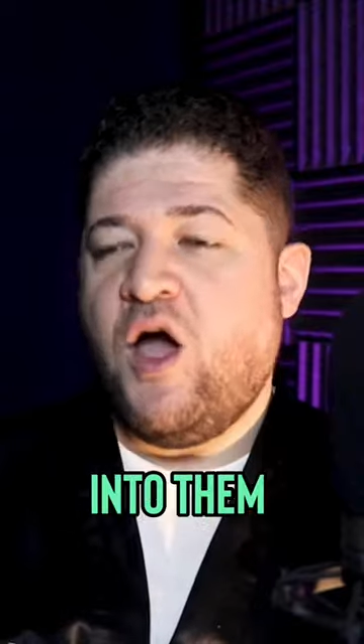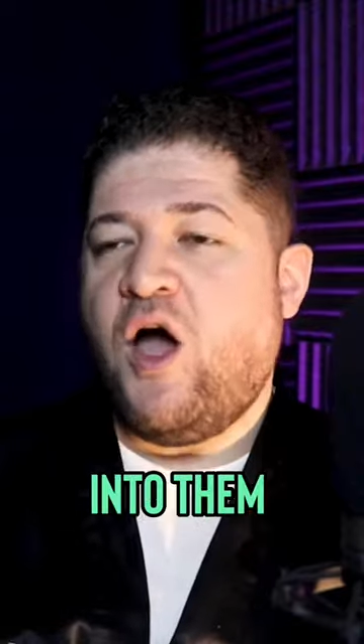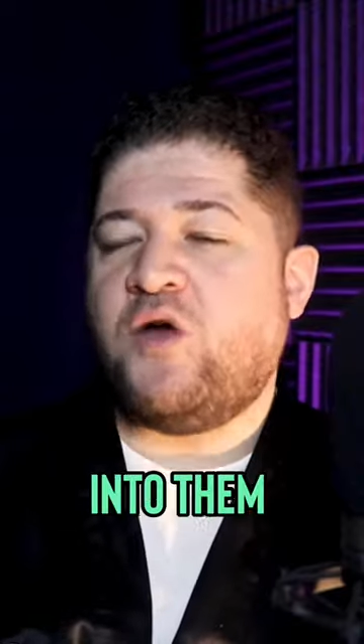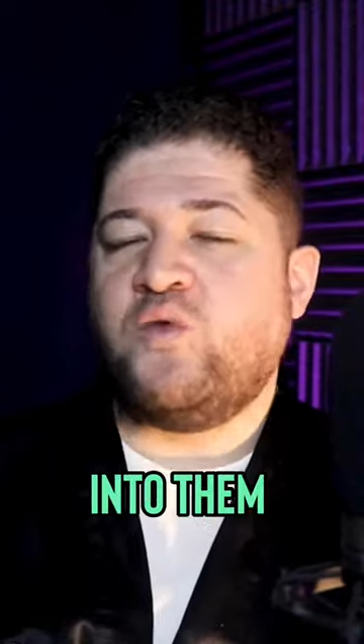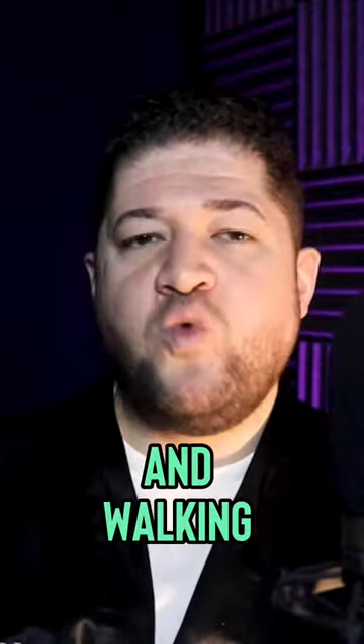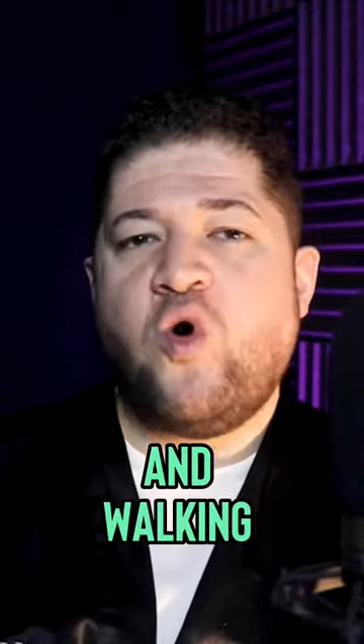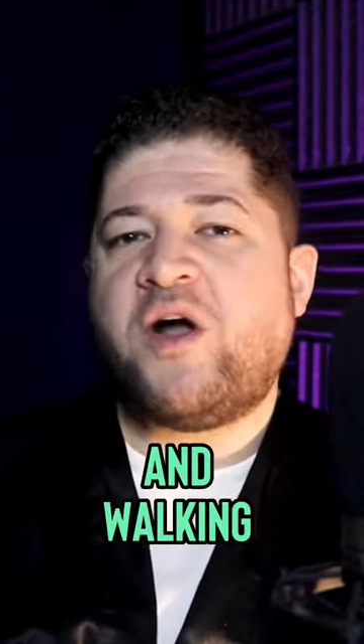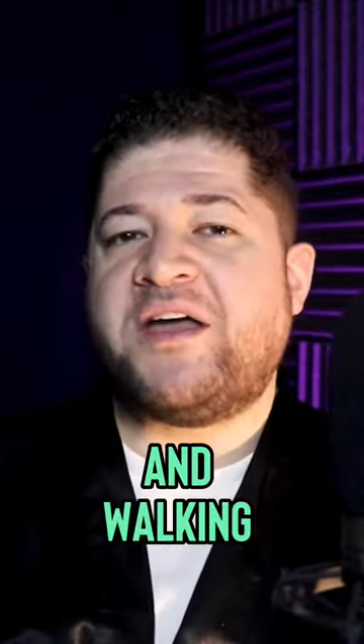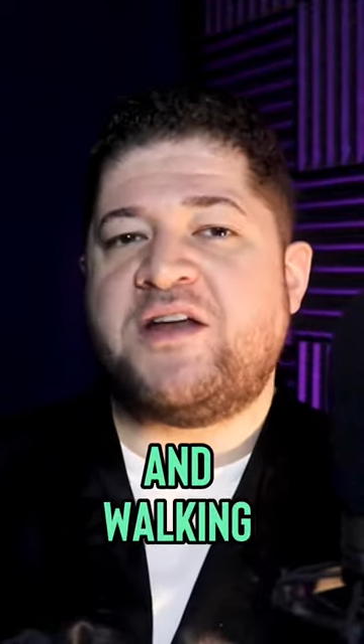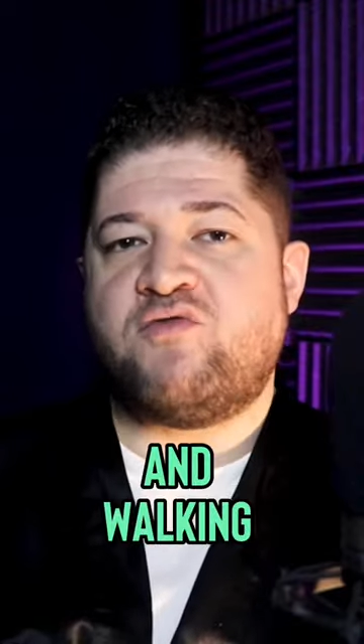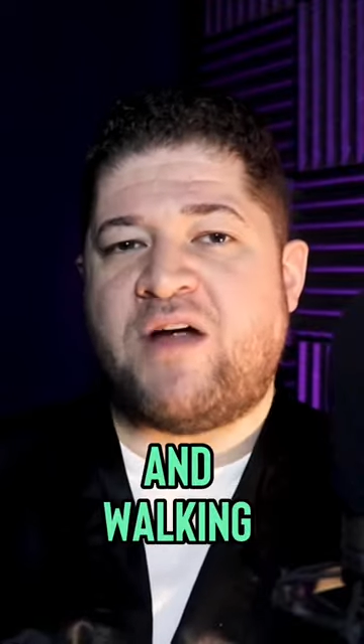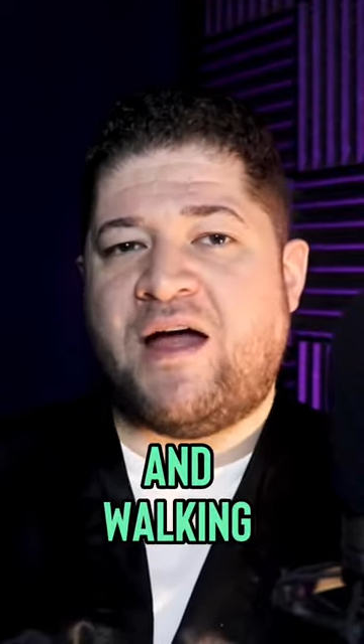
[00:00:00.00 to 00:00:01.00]
and
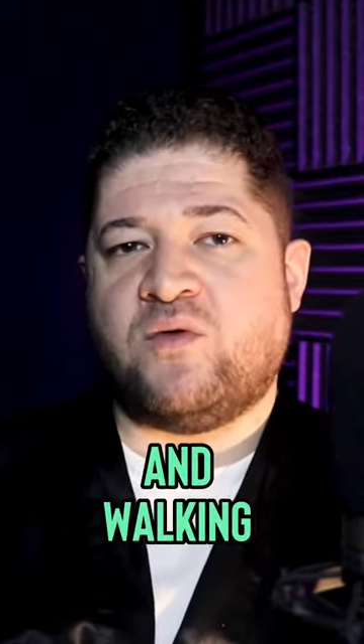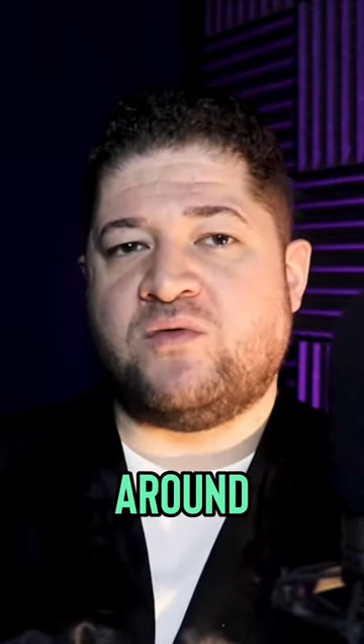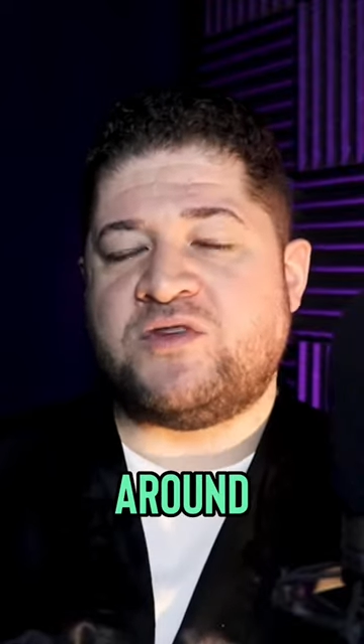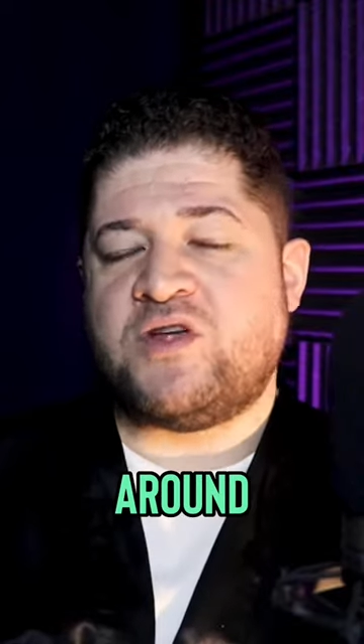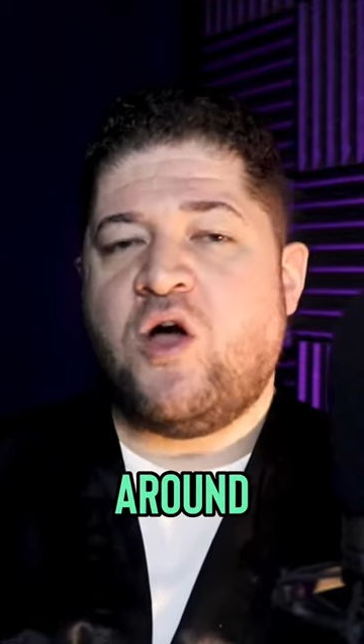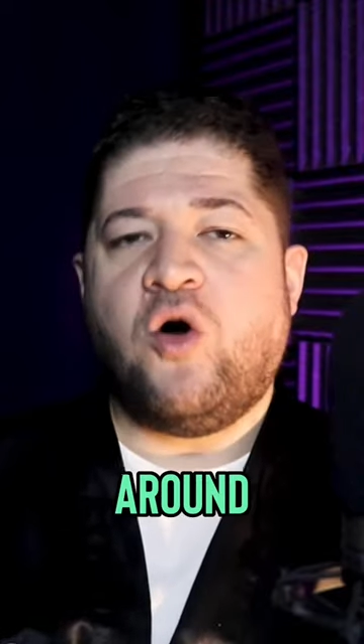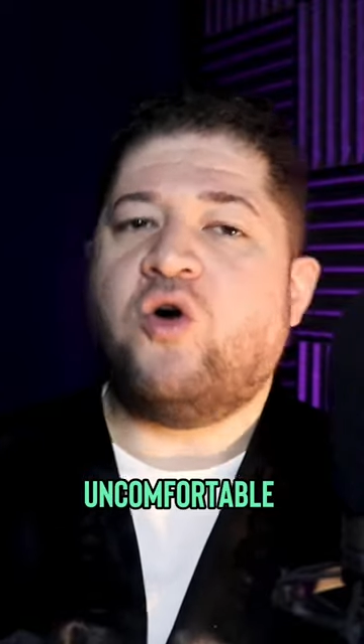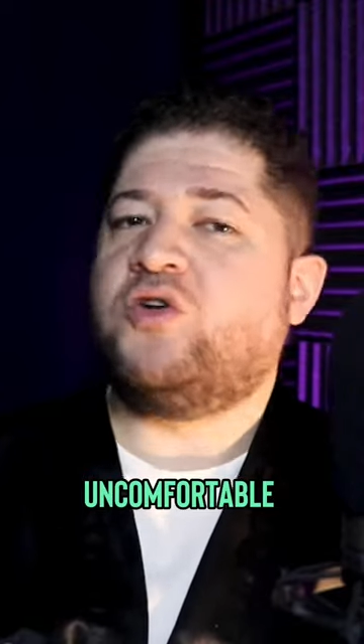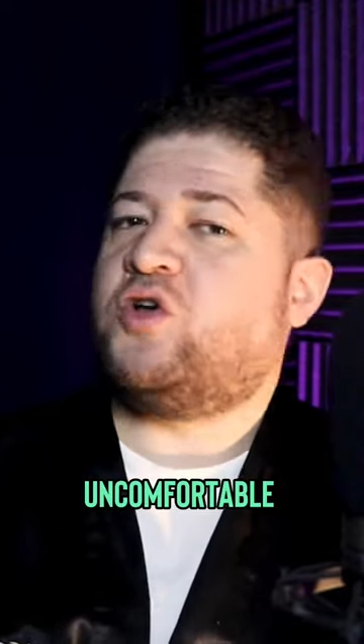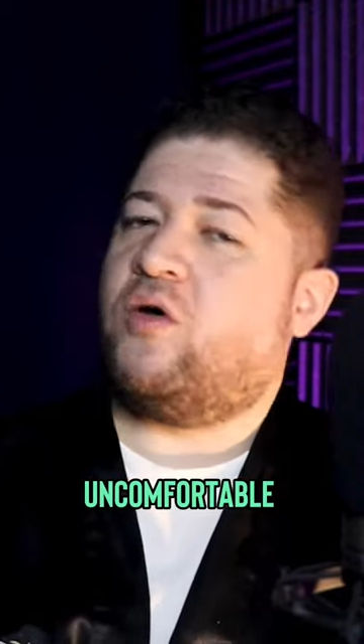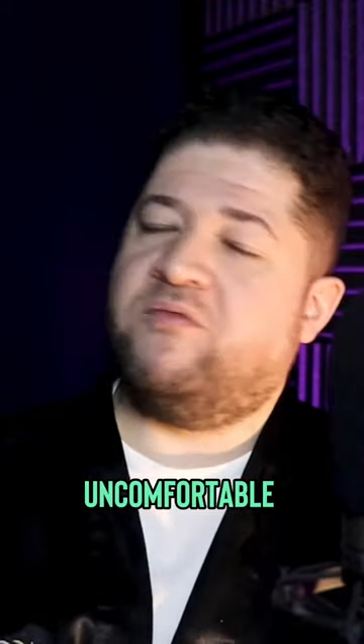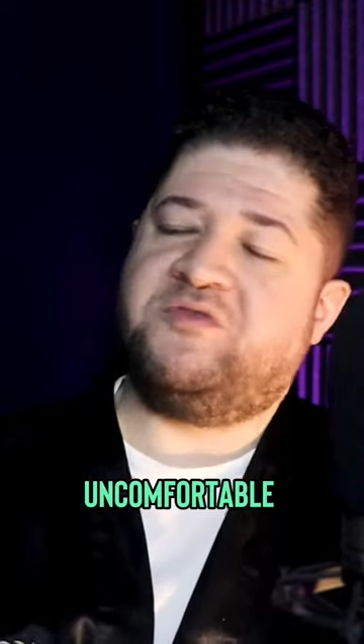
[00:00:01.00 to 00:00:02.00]
walking around
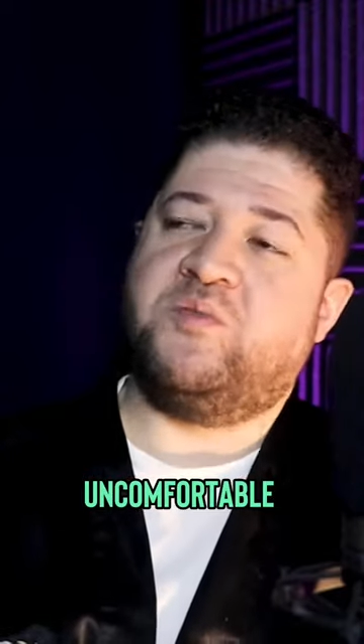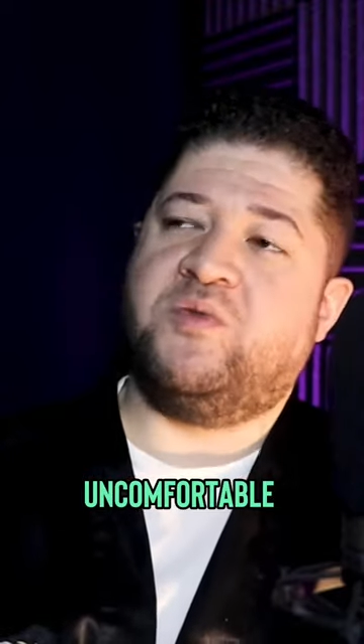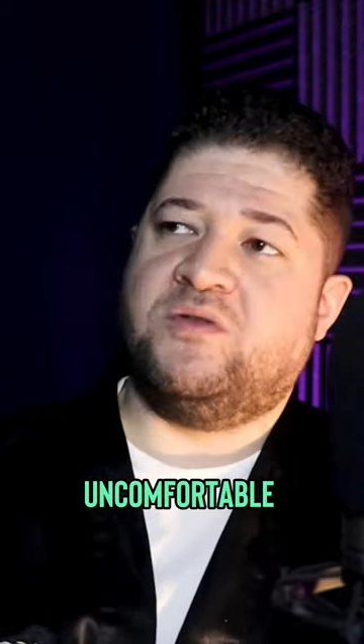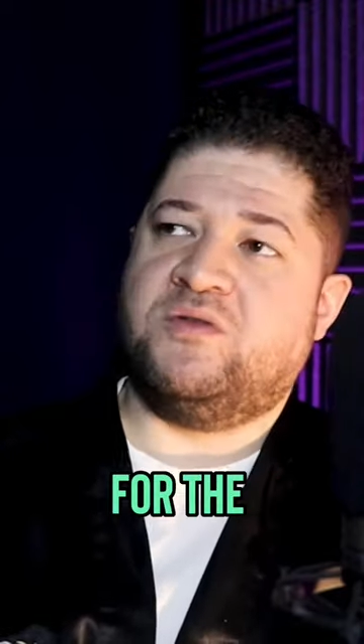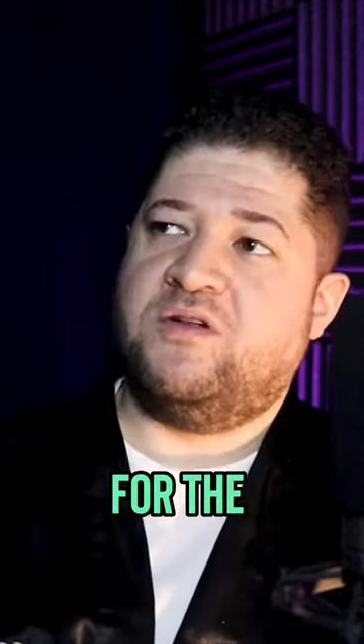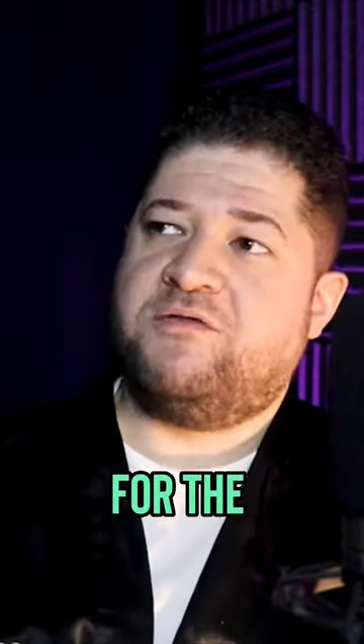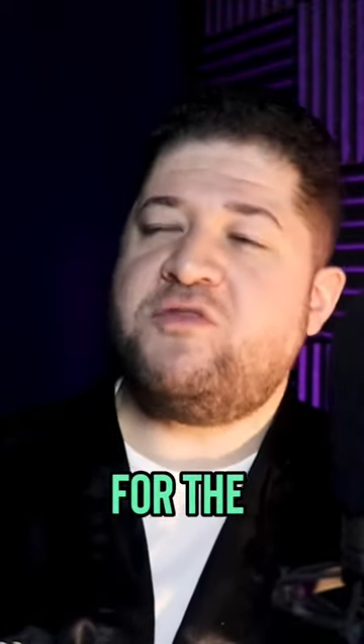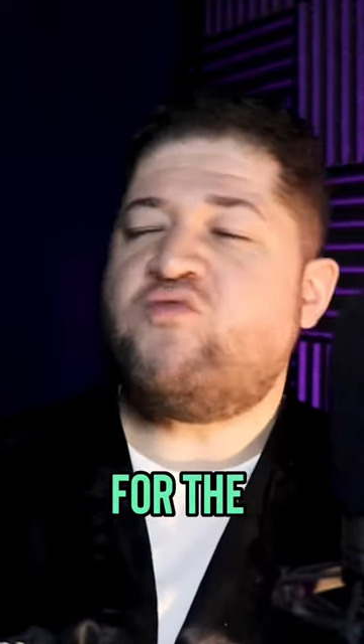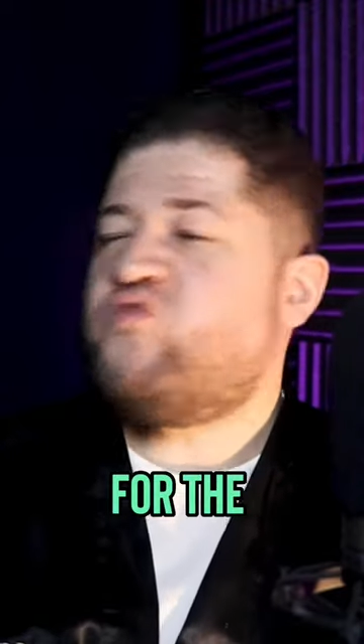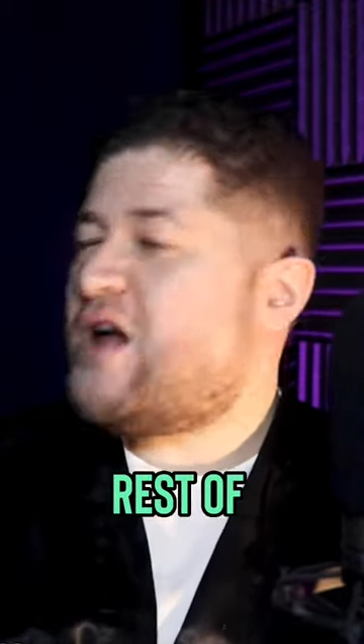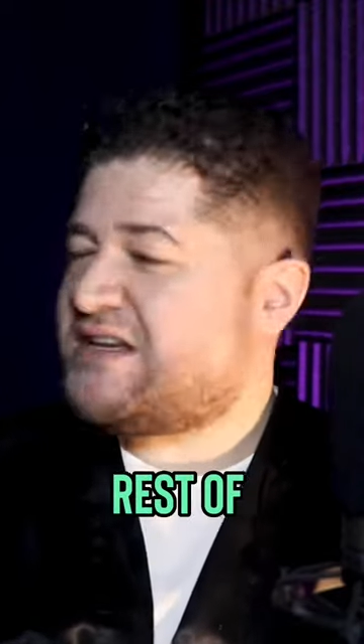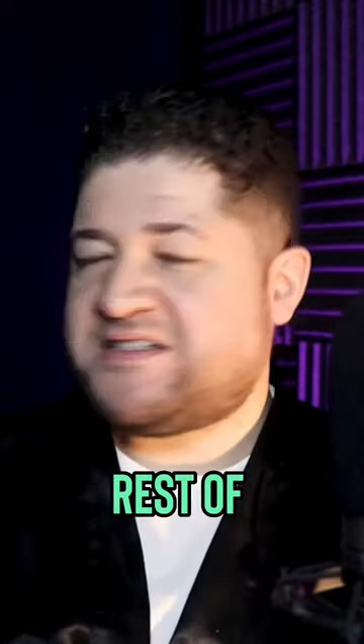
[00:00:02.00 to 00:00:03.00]
uncomfortable for the
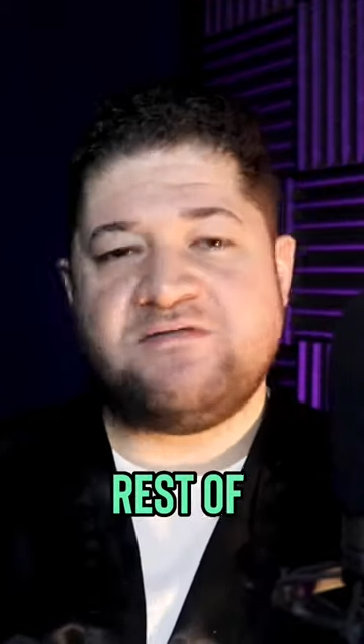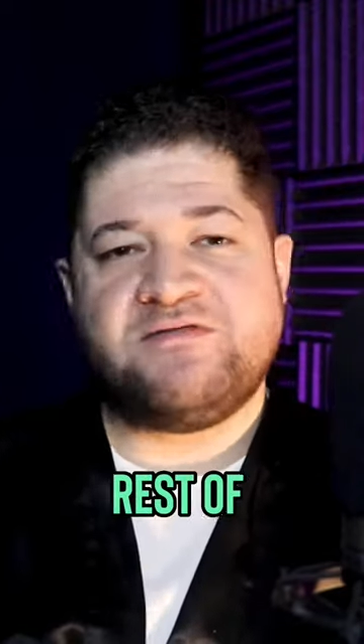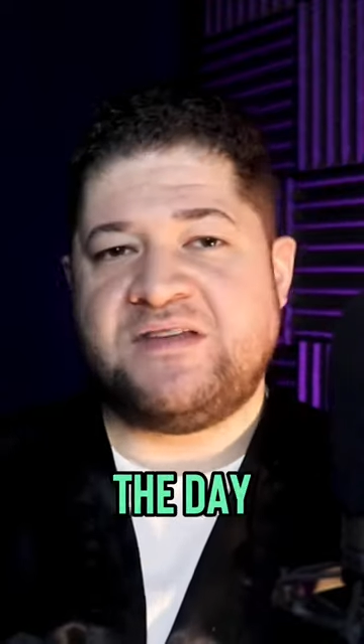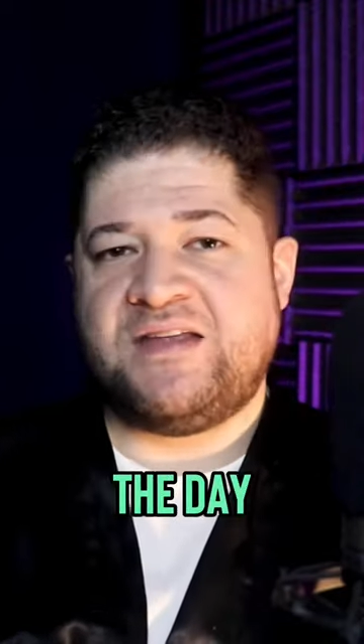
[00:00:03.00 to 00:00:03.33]
rest of the